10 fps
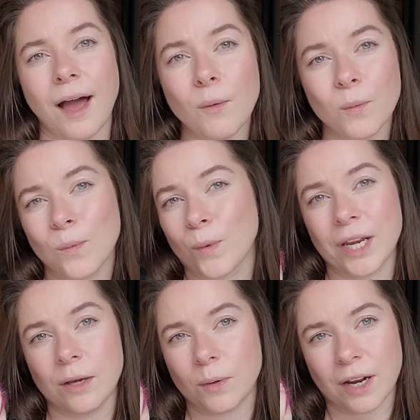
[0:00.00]
I
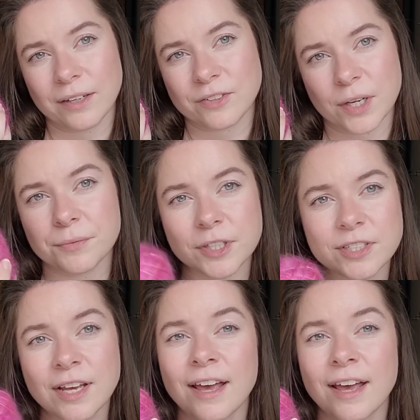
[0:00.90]
really would like to have this,